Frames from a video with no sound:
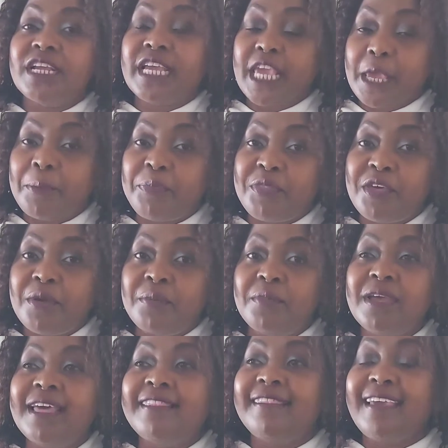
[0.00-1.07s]
keep
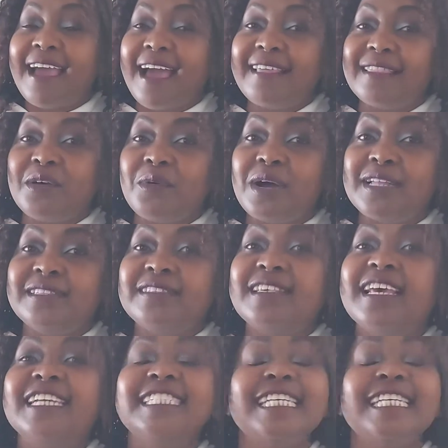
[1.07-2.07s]
them, the other ones,